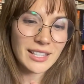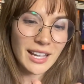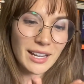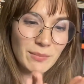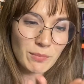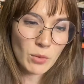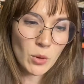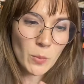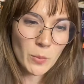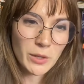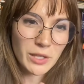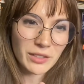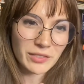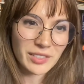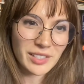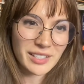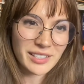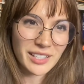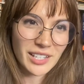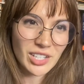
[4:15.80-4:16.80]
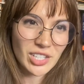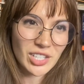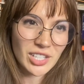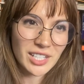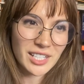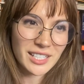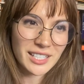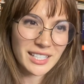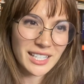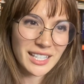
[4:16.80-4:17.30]
moment of decision
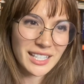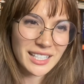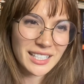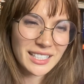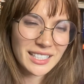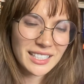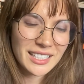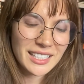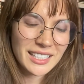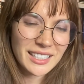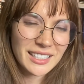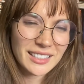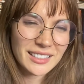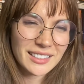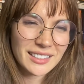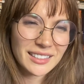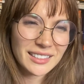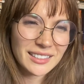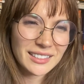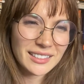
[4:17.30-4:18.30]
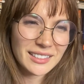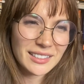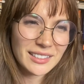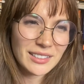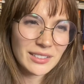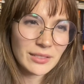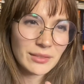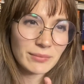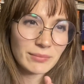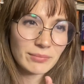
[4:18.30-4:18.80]
is like,
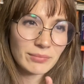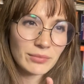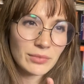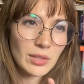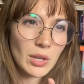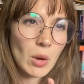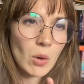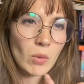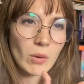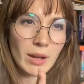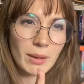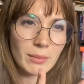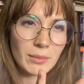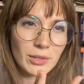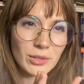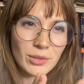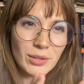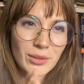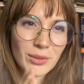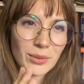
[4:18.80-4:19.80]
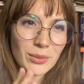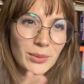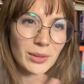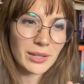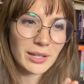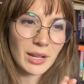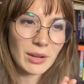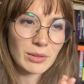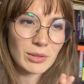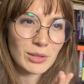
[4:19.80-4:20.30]
no, I'd much rather right
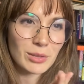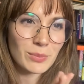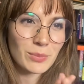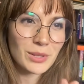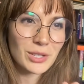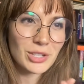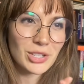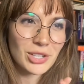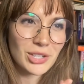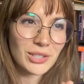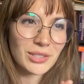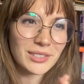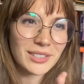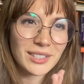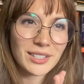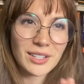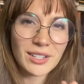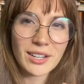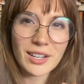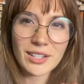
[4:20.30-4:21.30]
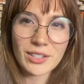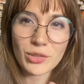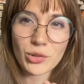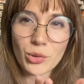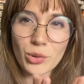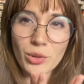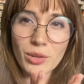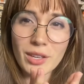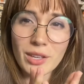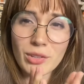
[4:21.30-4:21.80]
now just be chilled and
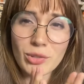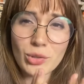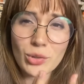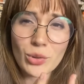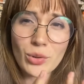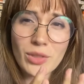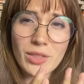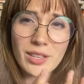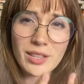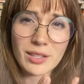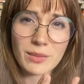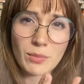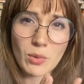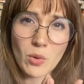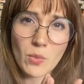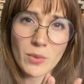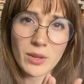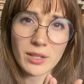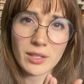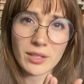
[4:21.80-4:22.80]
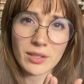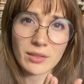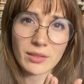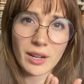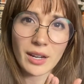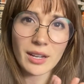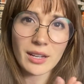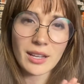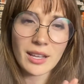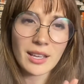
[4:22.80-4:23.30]
enjoy this moment,
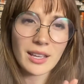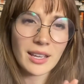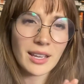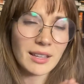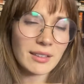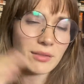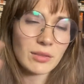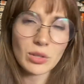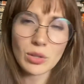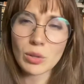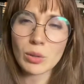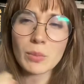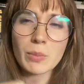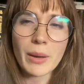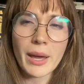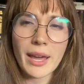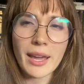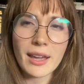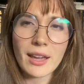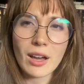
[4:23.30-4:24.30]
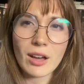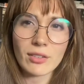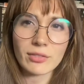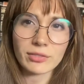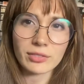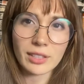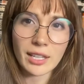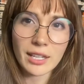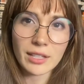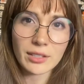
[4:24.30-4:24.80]
right? And you'll pay
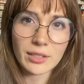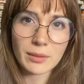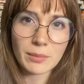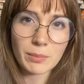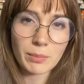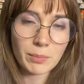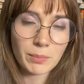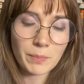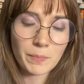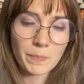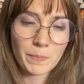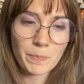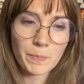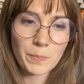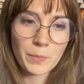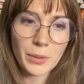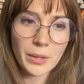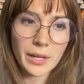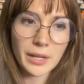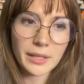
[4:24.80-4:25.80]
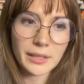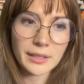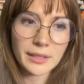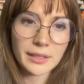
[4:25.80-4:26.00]
off later. But